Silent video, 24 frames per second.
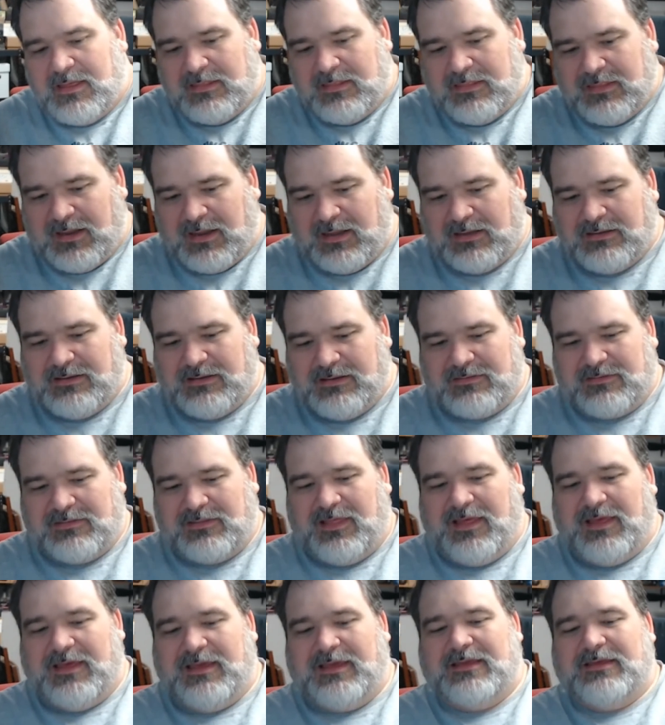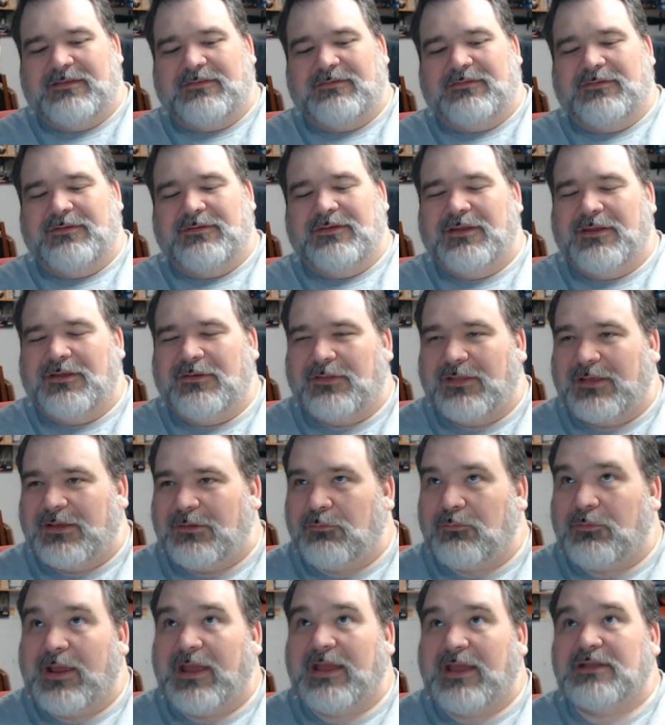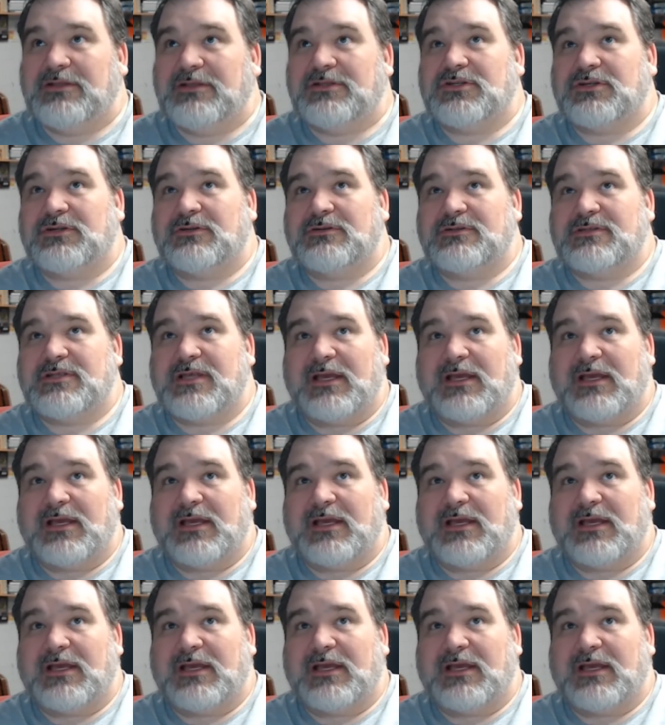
I dislike is, like rangers.